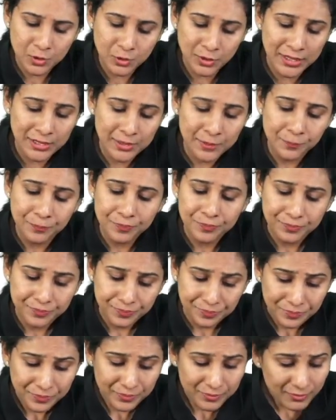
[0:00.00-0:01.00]
Okay.
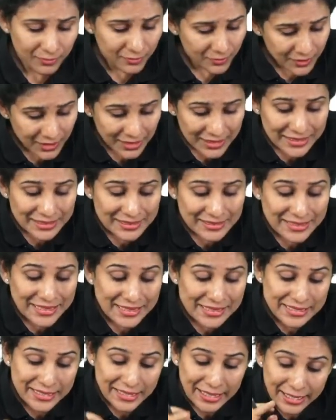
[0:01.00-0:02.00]

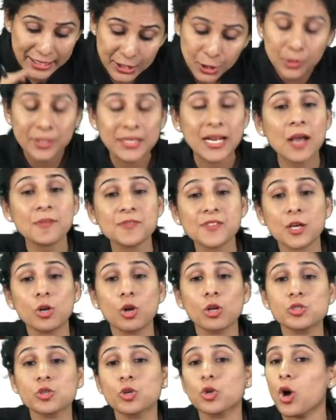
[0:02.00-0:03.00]
These radiographs are
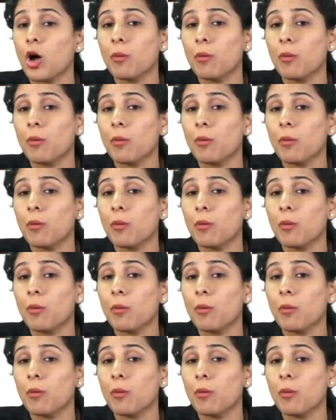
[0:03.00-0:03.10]
also